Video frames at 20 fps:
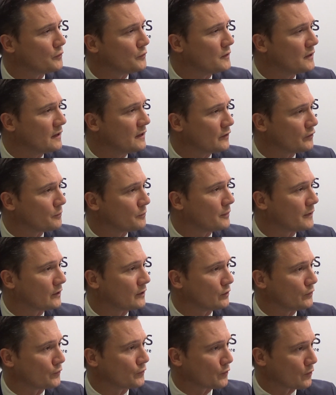3 years
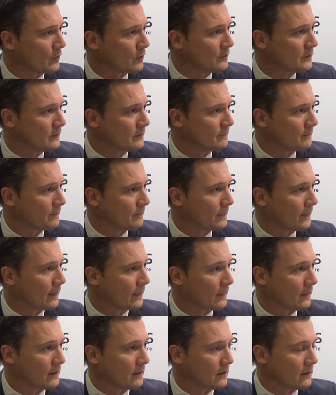part of CRODA.
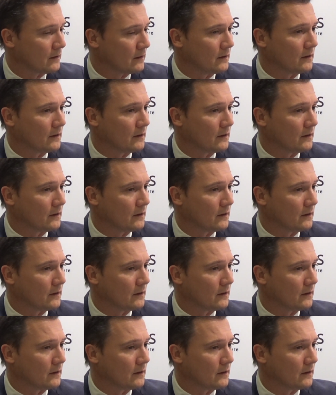Mm-hmm.